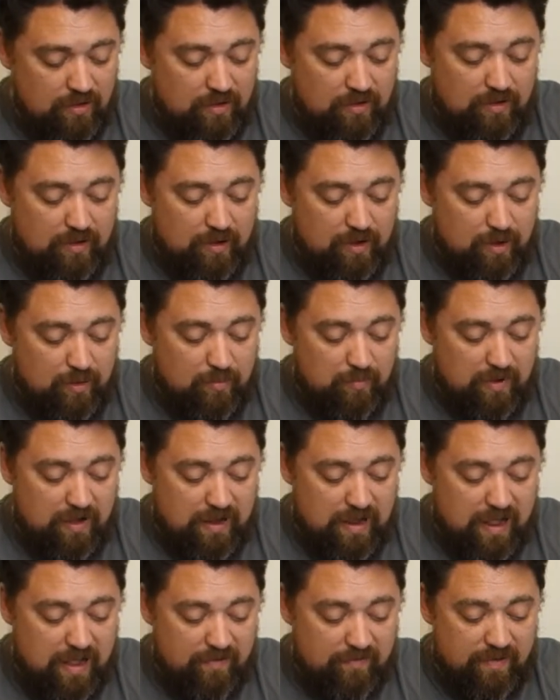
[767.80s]
I
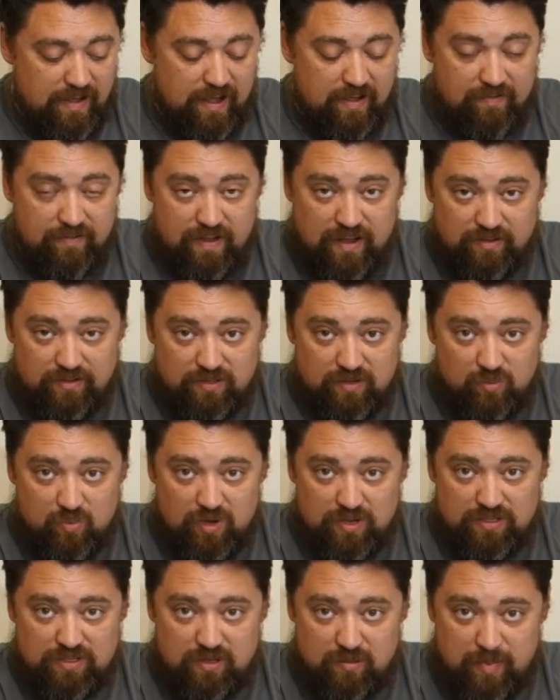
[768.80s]
have found some
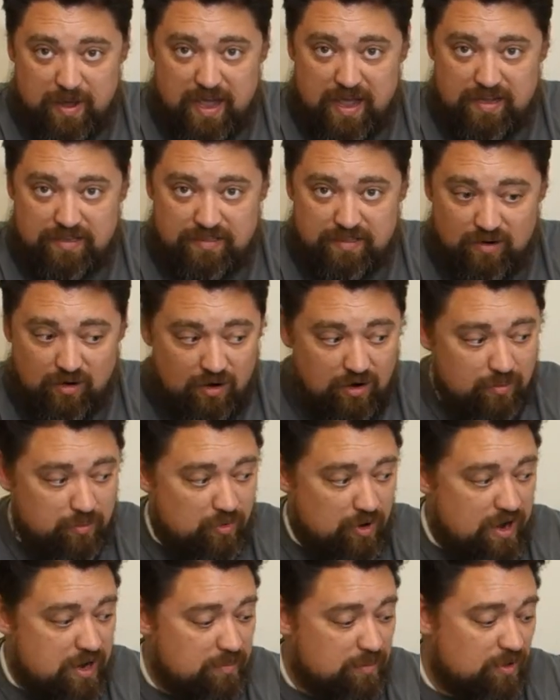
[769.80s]
ones in the past that are
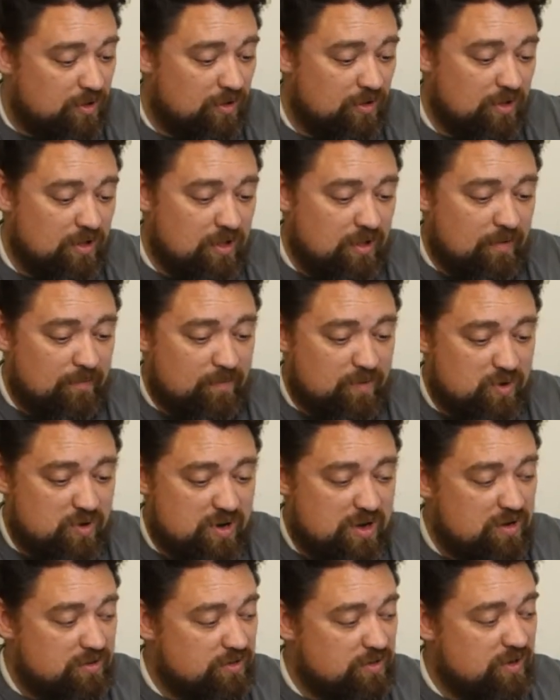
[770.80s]
upgradable.
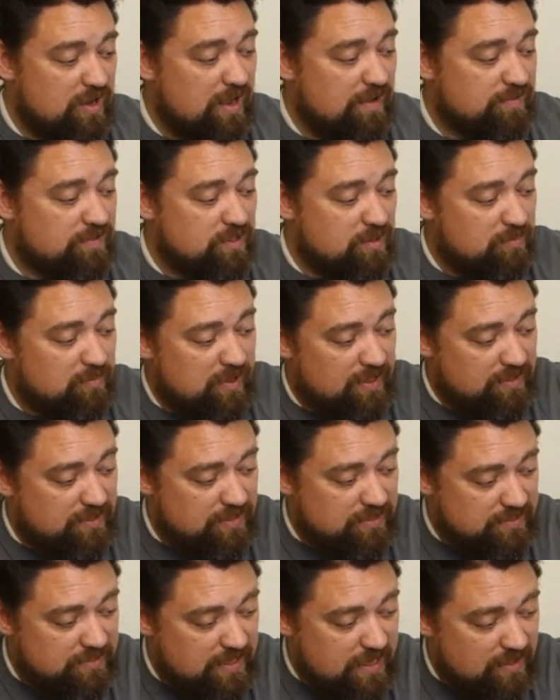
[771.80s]
You do have some like
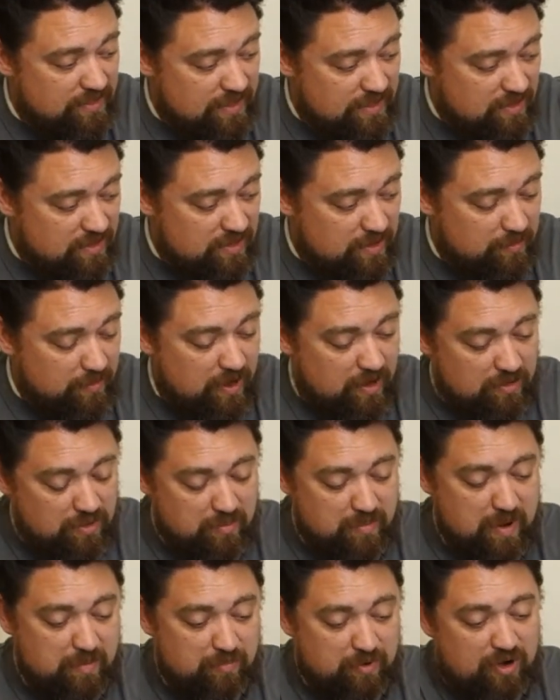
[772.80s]
this Dell that you can upgrade the
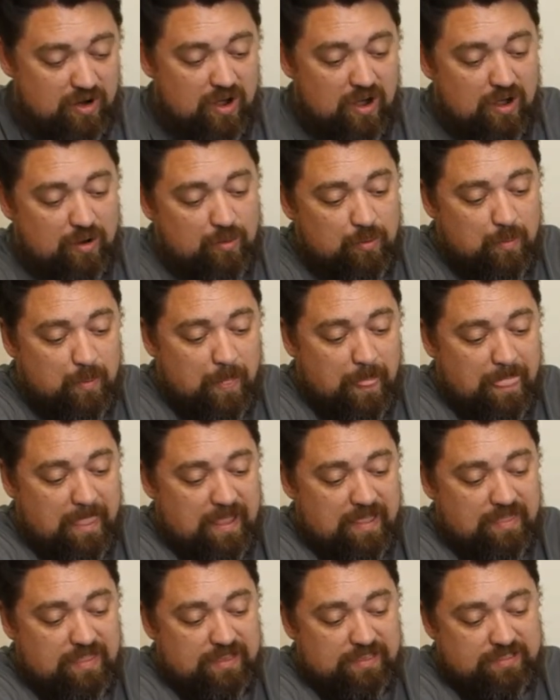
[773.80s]
memory on,
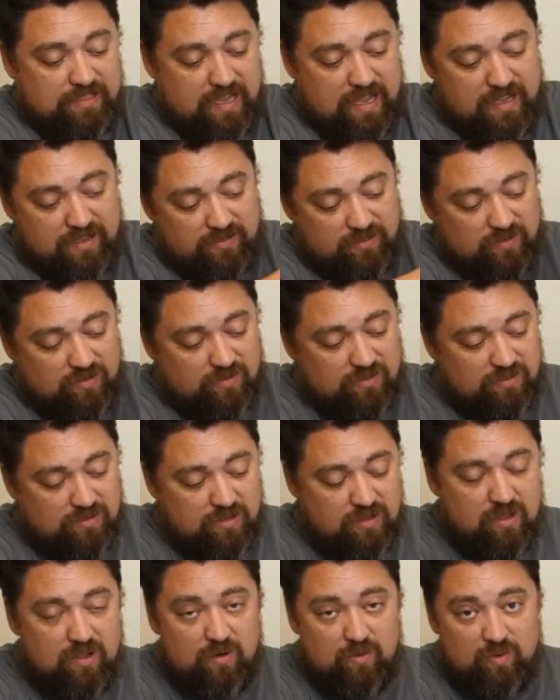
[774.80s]
and this Asus,
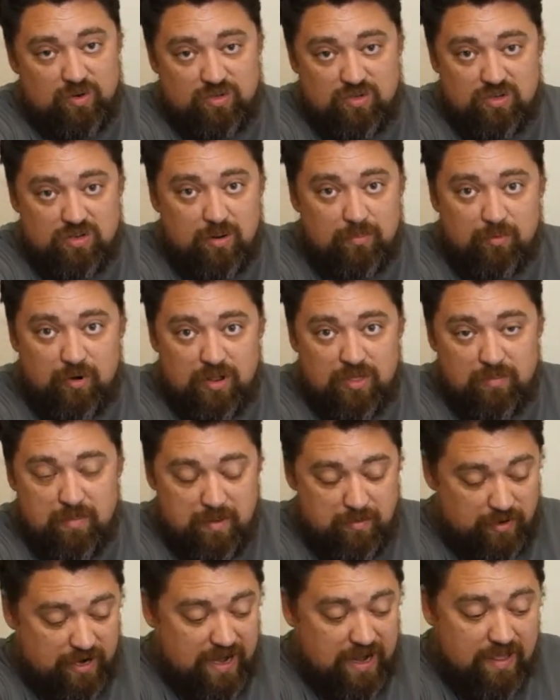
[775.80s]
which you can upgrade the
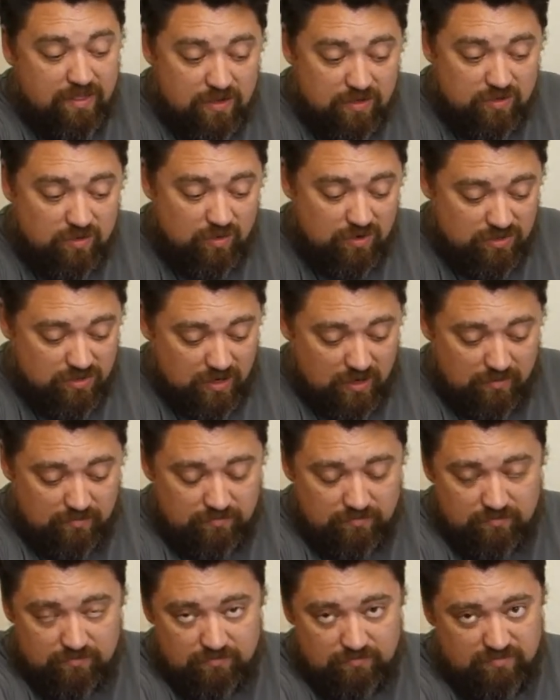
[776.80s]
memory and the storage
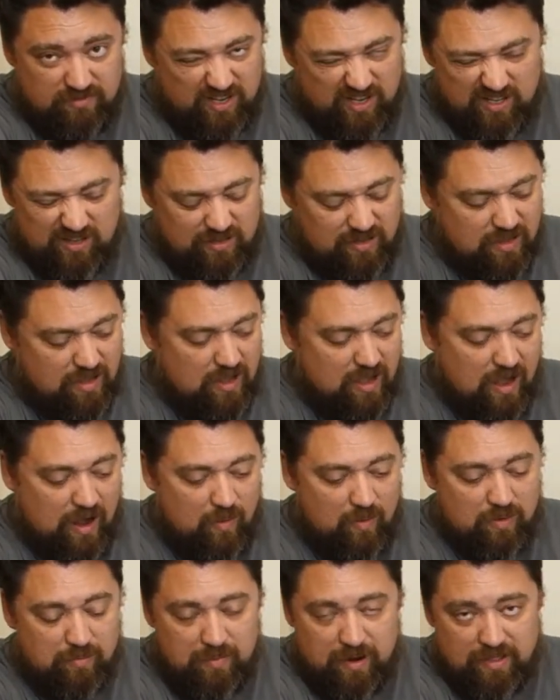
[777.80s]
on, but I
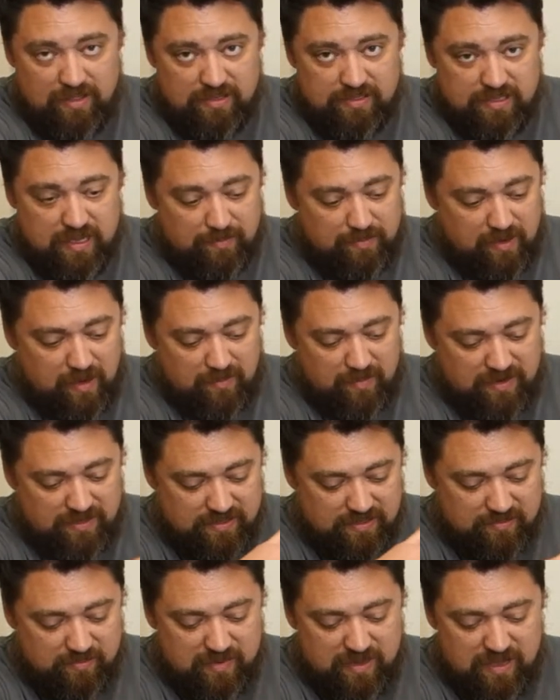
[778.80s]
wouldn't buy this laptop
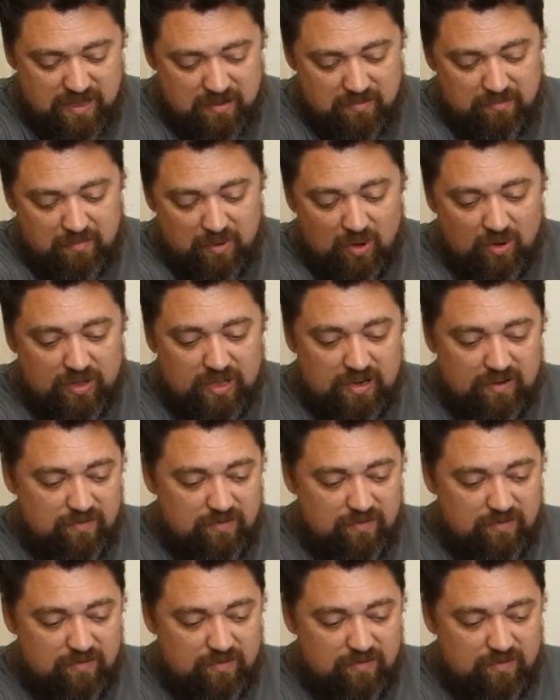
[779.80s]
because it's big and bulky.